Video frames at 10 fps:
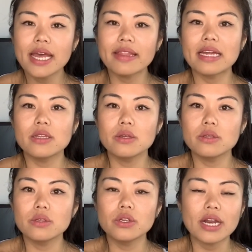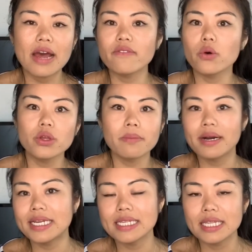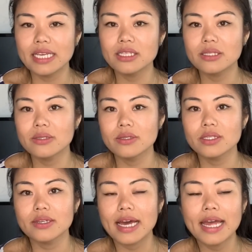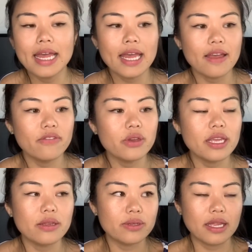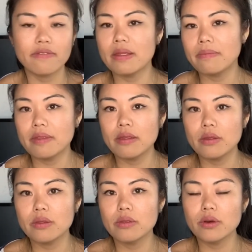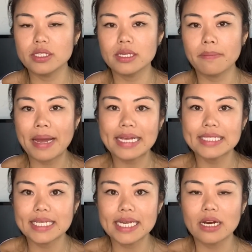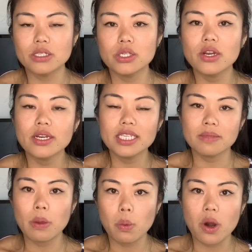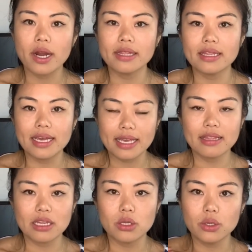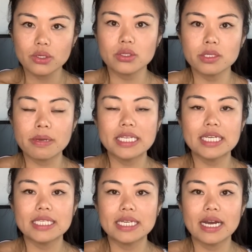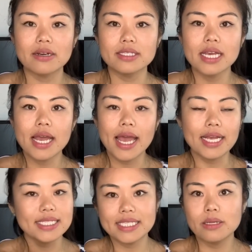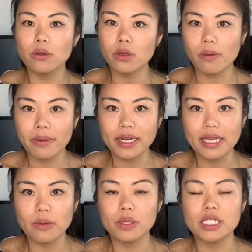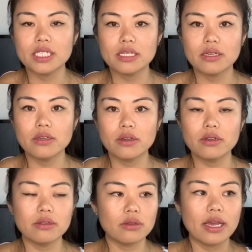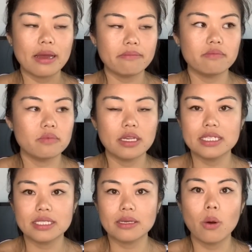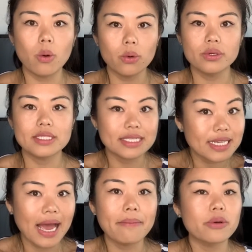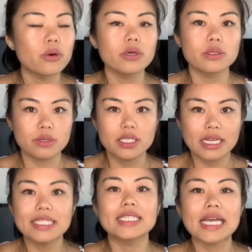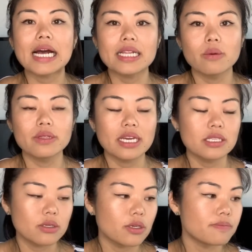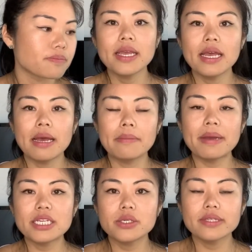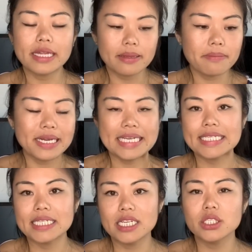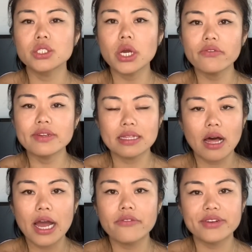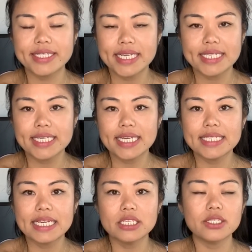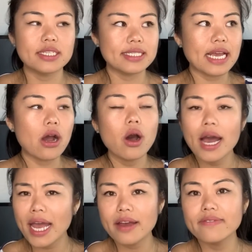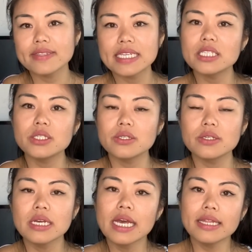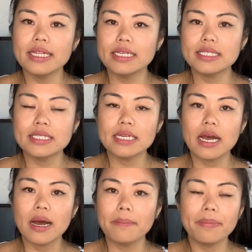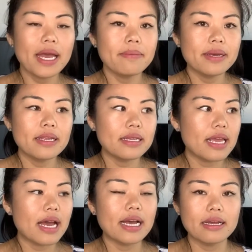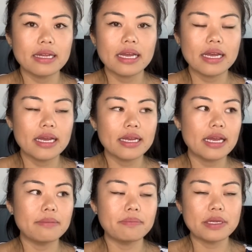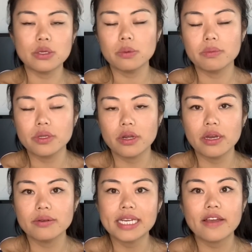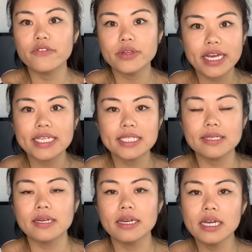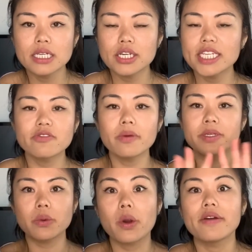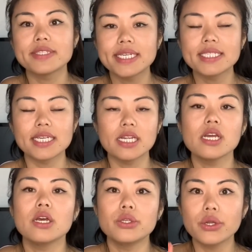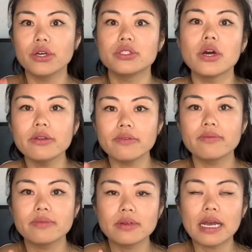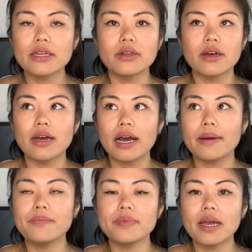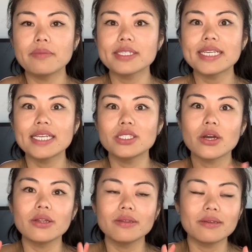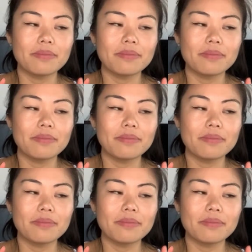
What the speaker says: that you don't have all your money linked to, so that if you do give them those bank details, you don't need to be worried that they can then use those bank details and steal all your money, which you get these calls, scam calls, which that's exactly what they do. Make sure that the money is clear. So don't rely on receipts that they send you to say, oh, hey, I've sent you this payment, yeah, but it'll take a few days to transfer, but don't worry, I've sent it. No, don't, I'm not saying don't